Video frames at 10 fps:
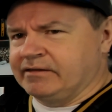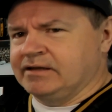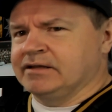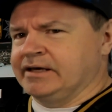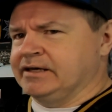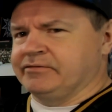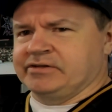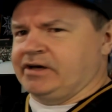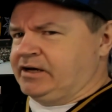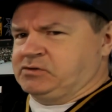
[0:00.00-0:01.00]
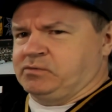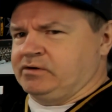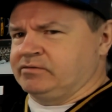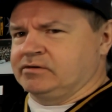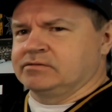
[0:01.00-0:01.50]
They like giving the guys
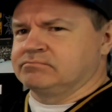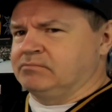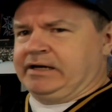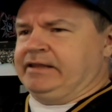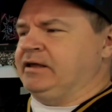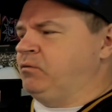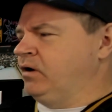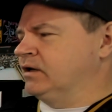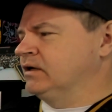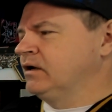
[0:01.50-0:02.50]
whatever money they want.